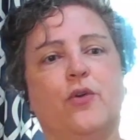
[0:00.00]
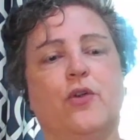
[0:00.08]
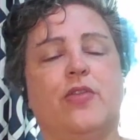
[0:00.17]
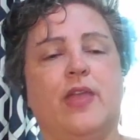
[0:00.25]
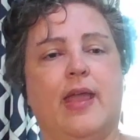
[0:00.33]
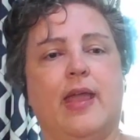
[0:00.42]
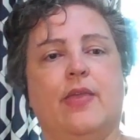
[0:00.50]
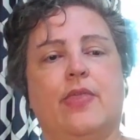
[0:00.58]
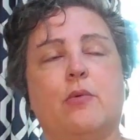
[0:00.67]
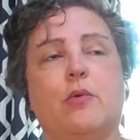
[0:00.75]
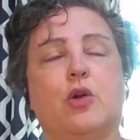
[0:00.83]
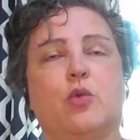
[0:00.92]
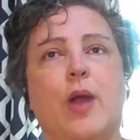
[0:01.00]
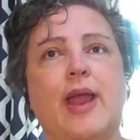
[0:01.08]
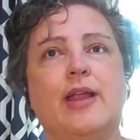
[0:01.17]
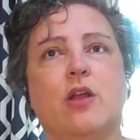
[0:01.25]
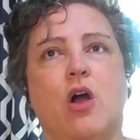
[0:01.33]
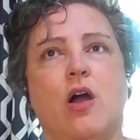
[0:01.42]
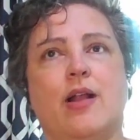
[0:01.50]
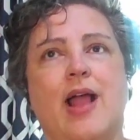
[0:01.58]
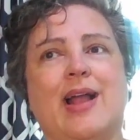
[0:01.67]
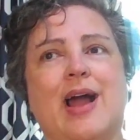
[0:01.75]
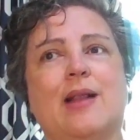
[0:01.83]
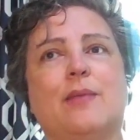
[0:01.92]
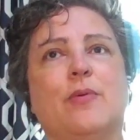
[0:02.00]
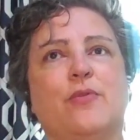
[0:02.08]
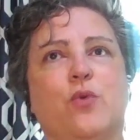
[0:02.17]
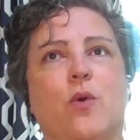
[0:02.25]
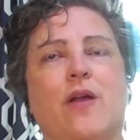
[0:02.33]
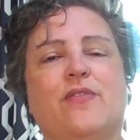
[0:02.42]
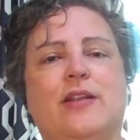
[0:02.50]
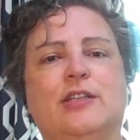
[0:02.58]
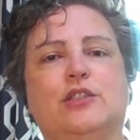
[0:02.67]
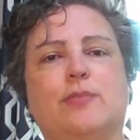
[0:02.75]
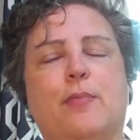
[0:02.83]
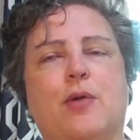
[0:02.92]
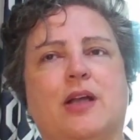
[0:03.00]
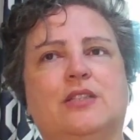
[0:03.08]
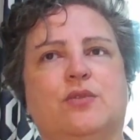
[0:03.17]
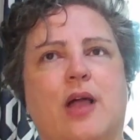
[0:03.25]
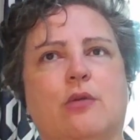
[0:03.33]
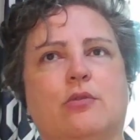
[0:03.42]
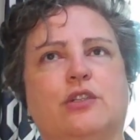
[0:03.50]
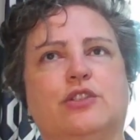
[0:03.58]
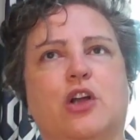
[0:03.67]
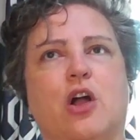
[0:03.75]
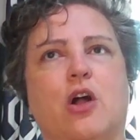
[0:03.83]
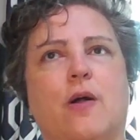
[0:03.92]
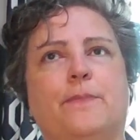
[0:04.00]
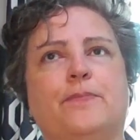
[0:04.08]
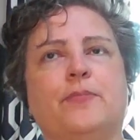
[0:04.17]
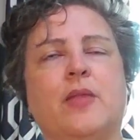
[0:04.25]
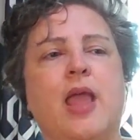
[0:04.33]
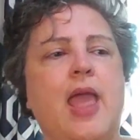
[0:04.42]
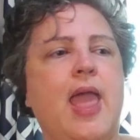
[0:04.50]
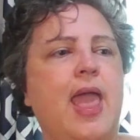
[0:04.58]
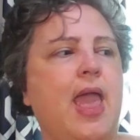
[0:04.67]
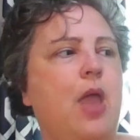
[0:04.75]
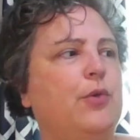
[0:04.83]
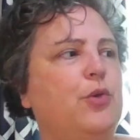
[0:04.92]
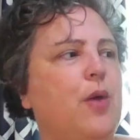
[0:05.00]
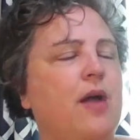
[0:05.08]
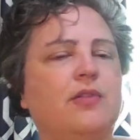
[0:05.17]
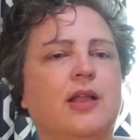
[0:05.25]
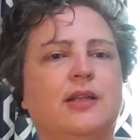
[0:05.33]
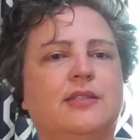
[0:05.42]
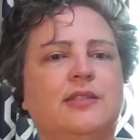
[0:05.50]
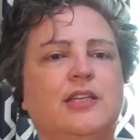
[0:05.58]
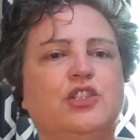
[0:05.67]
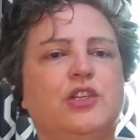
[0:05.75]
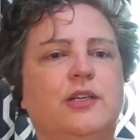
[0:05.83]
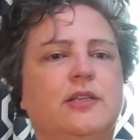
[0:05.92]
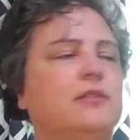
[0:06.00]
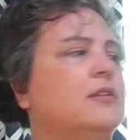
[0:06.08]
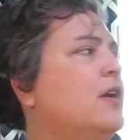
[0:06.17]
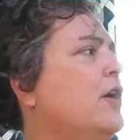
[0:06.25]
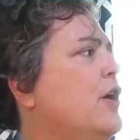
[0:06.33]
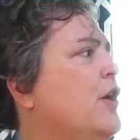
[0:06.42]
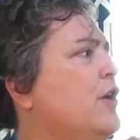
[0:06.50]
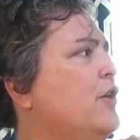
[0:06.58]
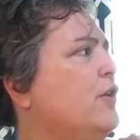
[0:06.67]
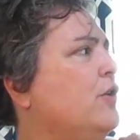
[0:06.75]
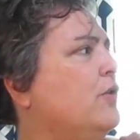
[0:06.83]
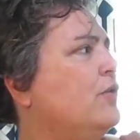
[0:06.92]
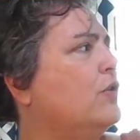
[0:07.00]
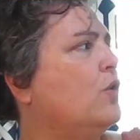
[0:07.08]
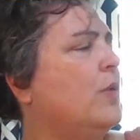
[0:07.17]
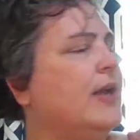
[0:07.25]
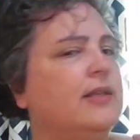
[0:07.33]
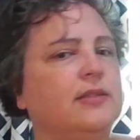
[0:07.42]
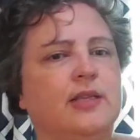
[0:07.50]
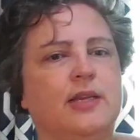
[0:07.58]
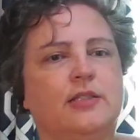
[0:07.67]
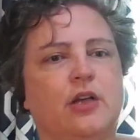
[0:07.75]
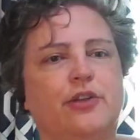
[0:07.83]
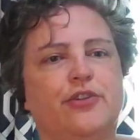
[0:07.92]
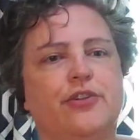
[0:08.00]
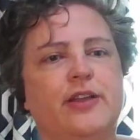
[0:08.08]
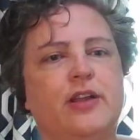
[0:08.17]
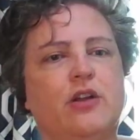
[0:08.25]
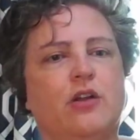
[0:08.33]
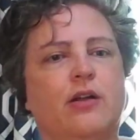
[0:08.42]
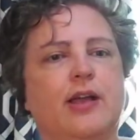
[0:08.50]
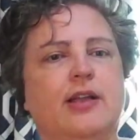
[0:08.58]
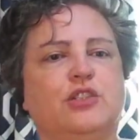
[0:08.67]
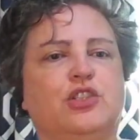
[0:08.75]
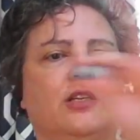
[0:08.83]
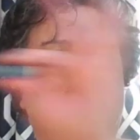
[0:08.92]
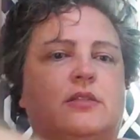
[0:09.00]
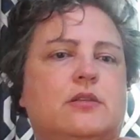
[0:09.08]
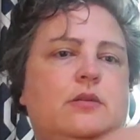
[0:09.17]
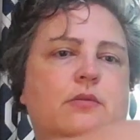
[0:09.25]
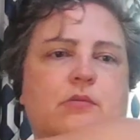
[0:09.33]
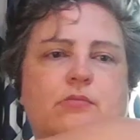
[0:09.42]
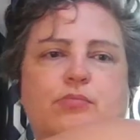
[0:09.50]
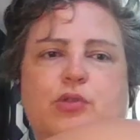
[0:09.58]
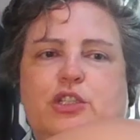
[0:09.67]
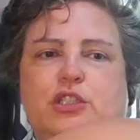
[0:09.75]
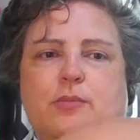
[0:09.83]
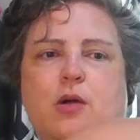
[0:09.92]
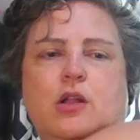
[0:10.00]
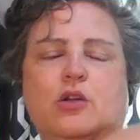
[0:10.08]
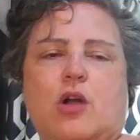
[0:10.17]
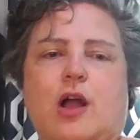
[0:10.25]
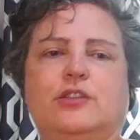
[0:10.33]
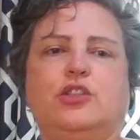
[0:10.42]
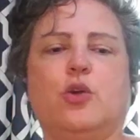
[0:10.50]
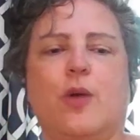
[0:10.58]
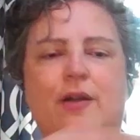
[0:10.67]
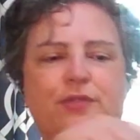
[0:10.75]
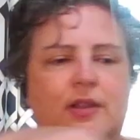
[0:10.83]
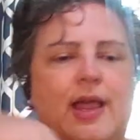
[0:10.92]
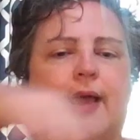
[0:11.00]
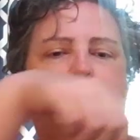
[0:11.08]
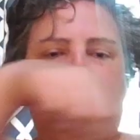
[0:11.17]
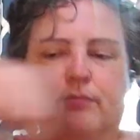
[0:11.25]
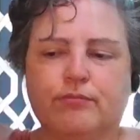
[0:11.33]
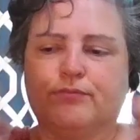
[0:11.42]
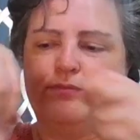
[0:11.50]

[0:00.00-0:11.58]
for the they were great on I got them before I finished my pressed flowers shawl. And when you have a lot of stitches, you squeeze this on your needle and just push them all across. You don't have to like